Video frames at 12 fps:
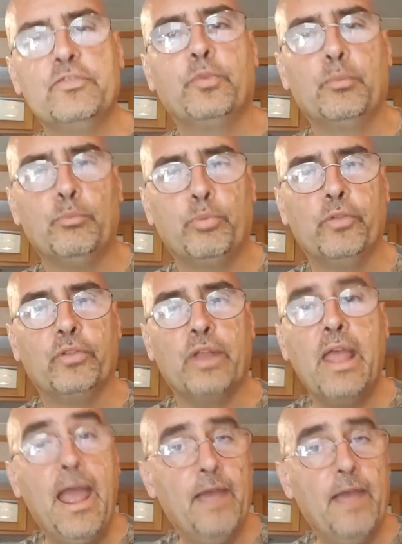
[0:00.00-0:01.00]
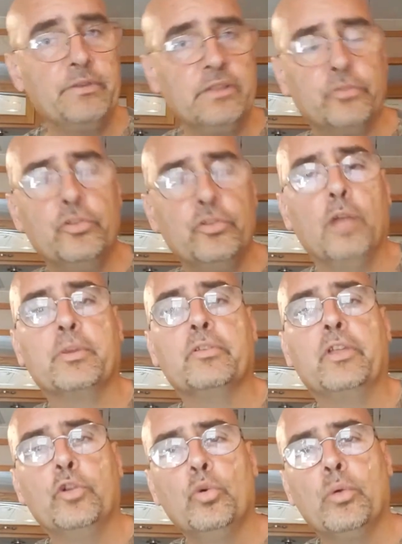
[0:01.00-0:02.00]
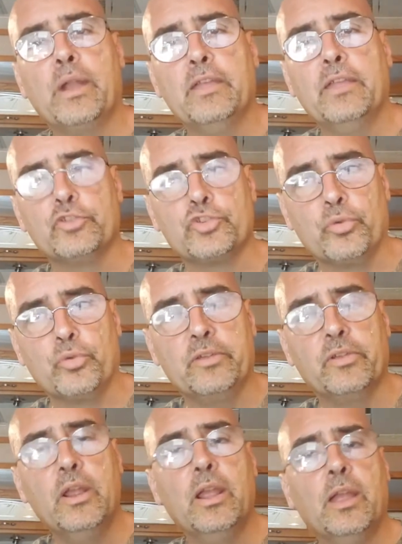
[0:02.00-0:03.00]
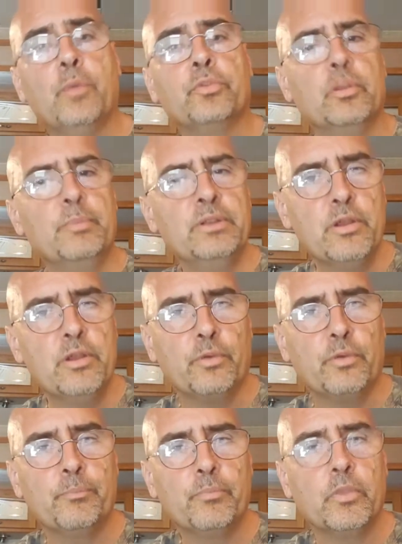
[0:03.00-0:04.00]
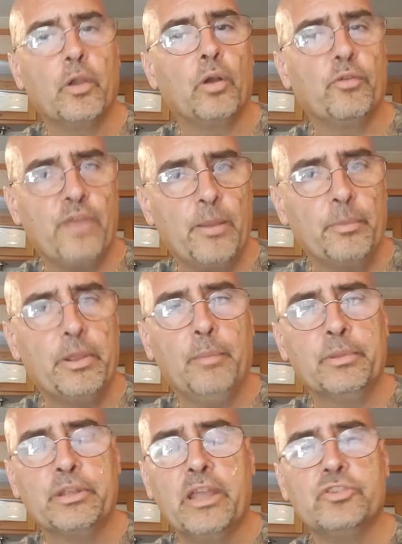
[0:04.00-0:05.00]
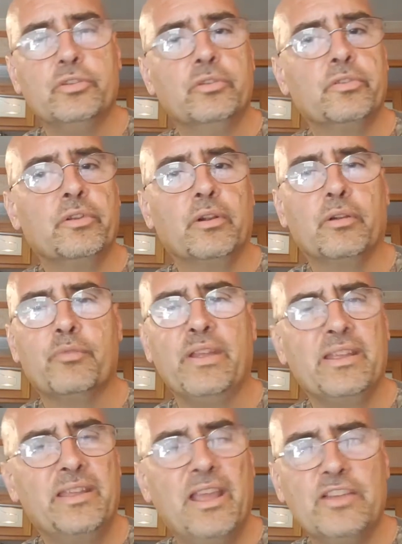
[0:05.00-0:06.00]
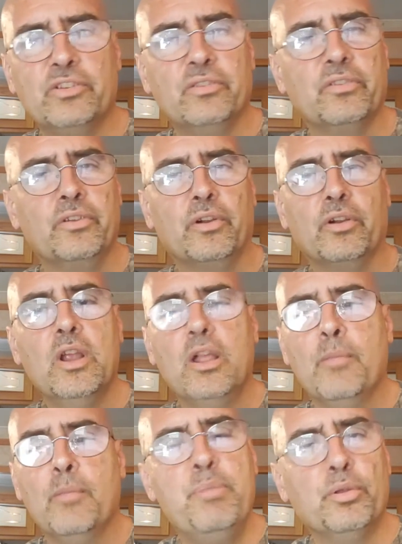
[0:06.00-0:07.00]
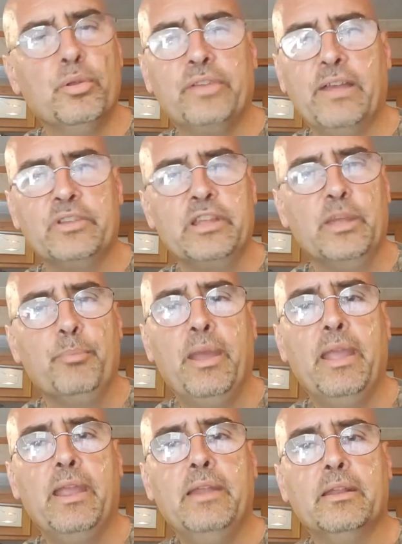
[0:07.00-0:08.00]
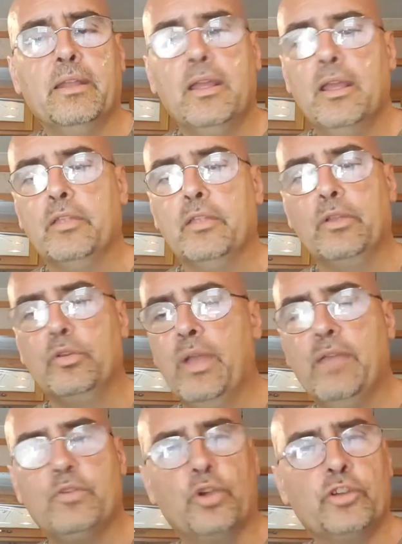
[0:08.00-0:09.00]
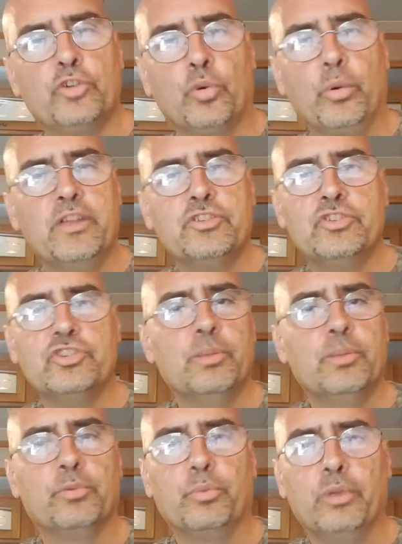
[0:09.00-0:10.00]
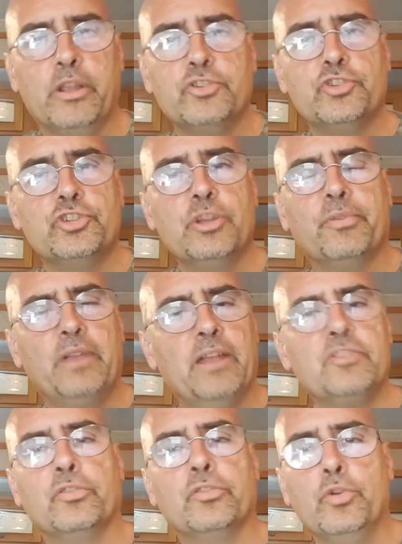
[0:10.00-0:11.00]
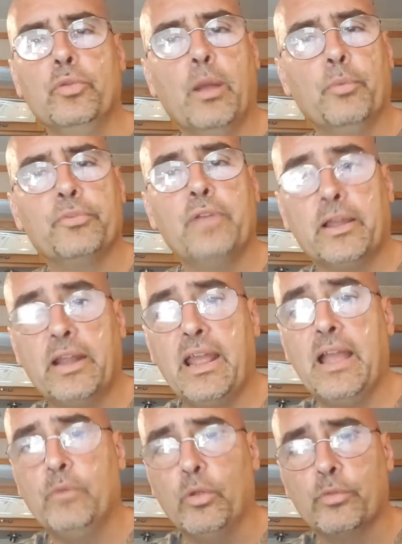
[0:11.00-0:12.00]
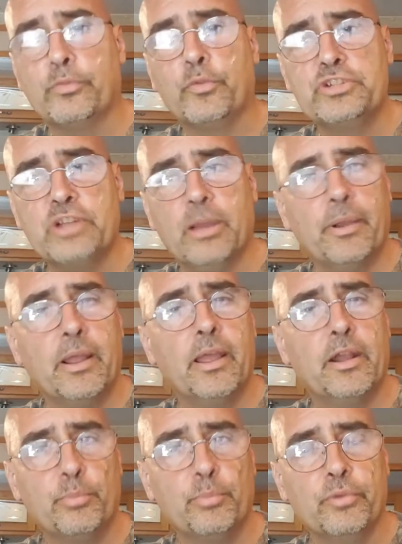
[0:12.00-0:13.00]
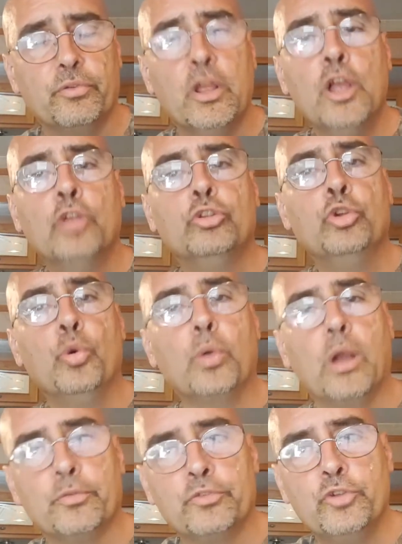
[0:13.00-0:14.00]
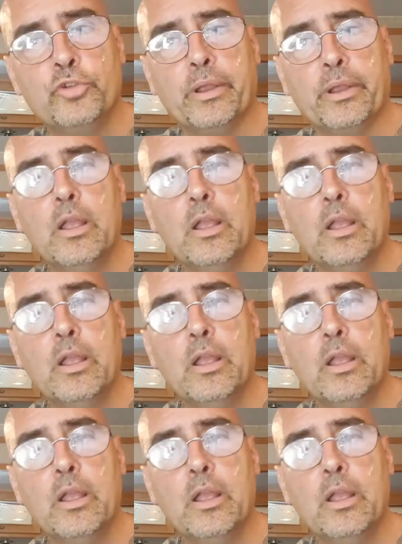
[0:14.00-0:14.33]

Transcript: from prison having this done because I knew when I hit the streets, it was going to be different. There are family obligations and there are vacations and there bills have to get paid. And, and then you have your interrelationships and relationships. And I just knew that I was not going to have all the free time that I had in prison to do what I was doing.